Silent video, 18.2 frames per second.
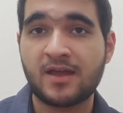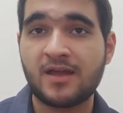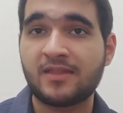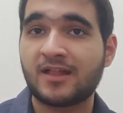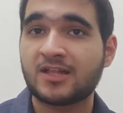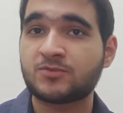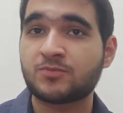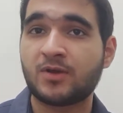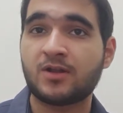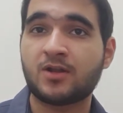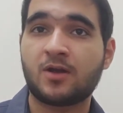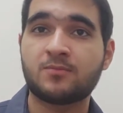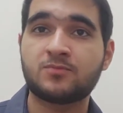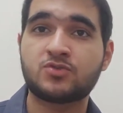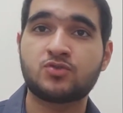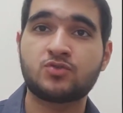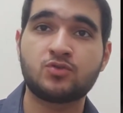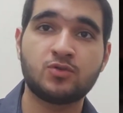That's why it
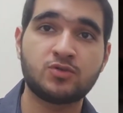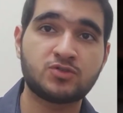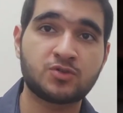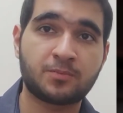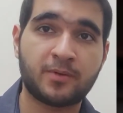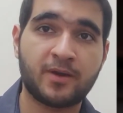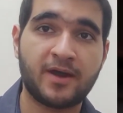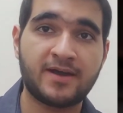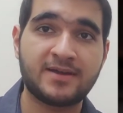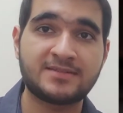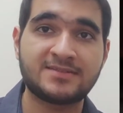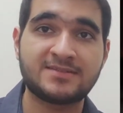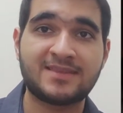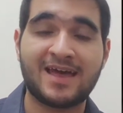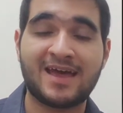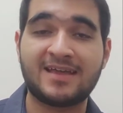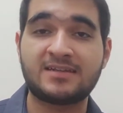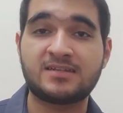comes to no surprise
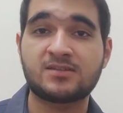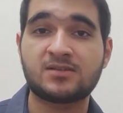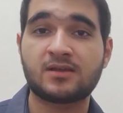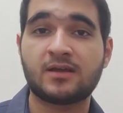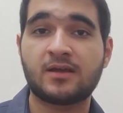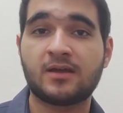that